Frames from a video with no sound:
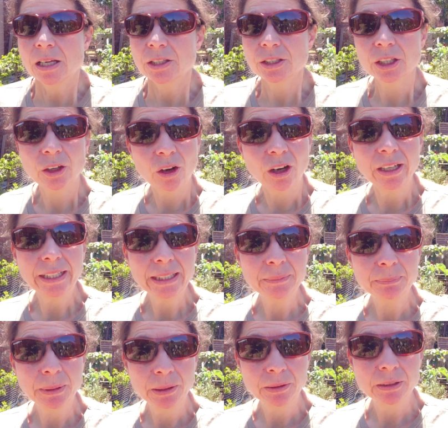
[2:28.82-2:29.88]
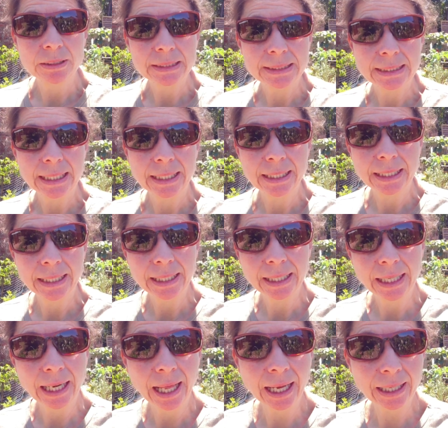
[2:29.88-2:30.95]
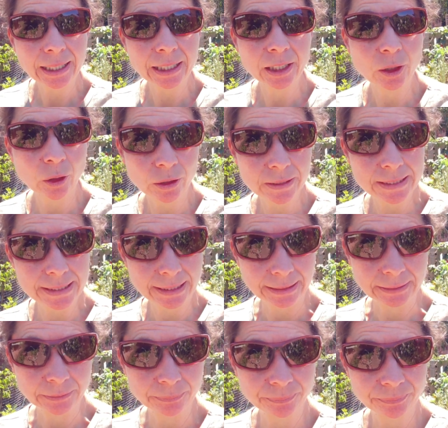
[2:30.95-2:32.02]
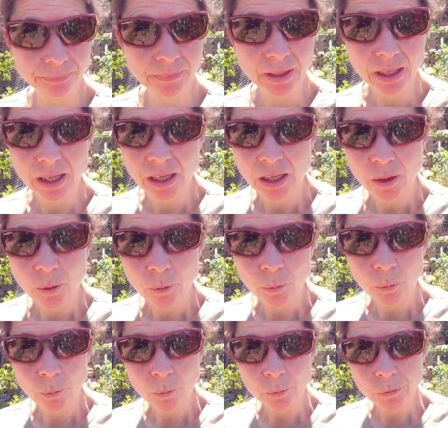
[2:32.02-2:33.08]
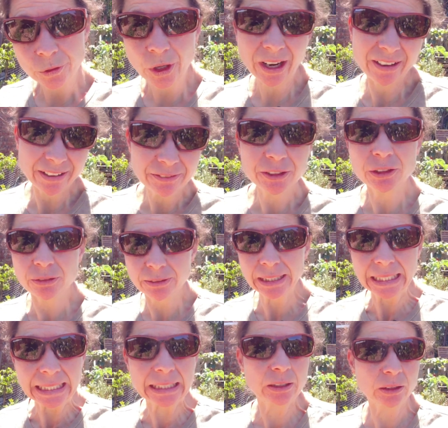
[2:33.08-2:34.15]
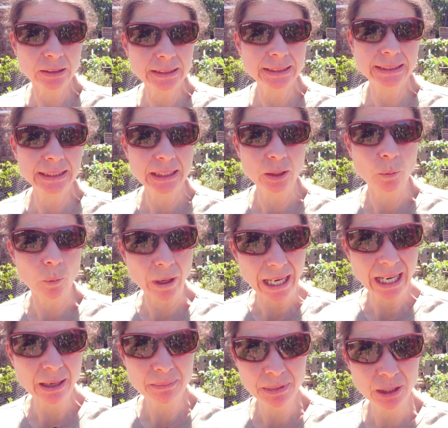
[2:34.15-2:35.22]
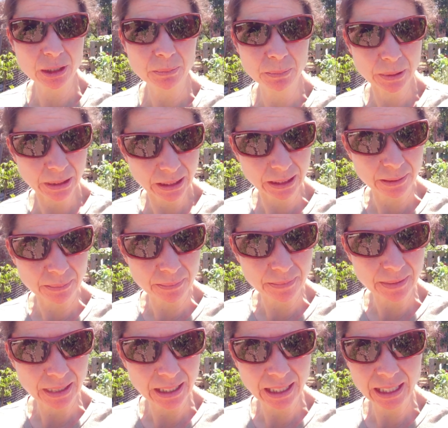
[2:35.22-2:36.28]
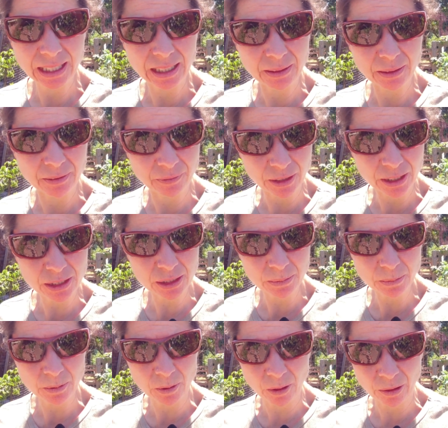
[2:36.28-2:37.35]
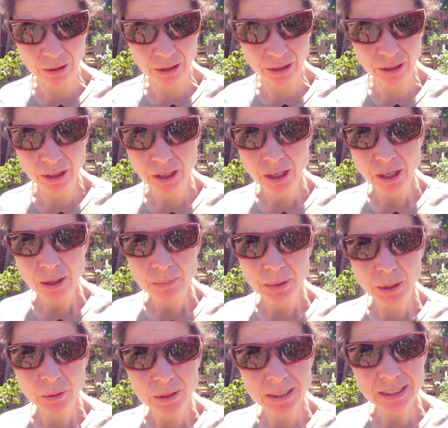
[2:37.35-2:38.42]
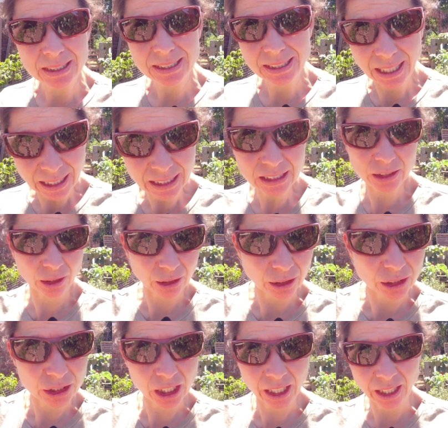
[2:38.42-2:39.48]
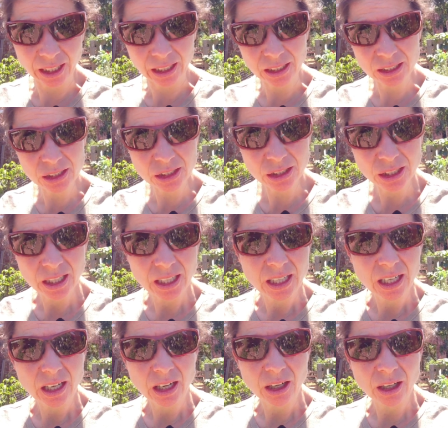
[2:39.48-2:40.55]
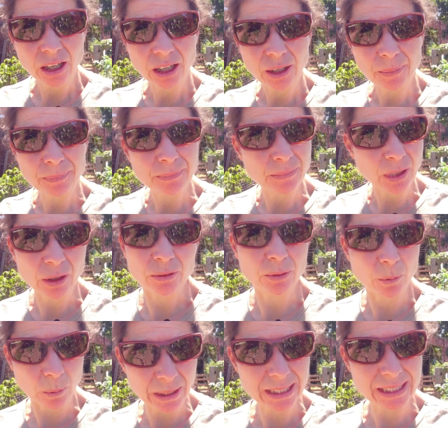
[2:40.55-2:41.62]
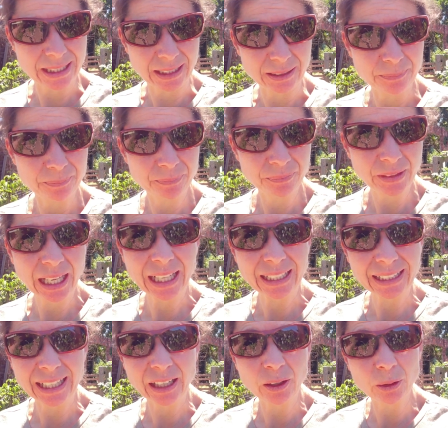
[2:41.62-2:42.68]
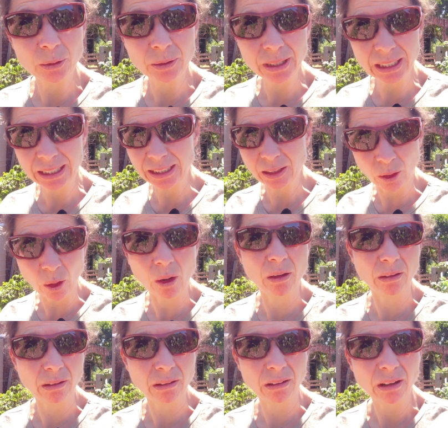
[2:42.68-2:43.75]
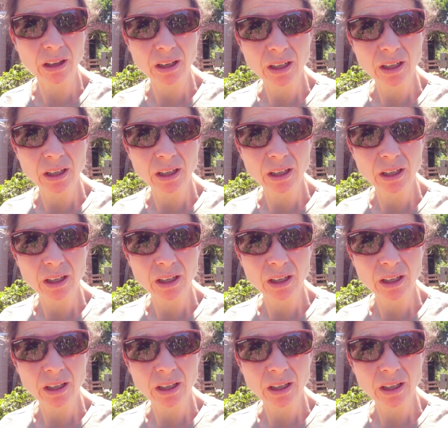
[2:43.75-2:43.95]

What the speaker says: So garlic plants like a lot of sun. So I have to really consider where I'm going to put them in the vegetable garden, because the sun is going to change over winter, and they are a really long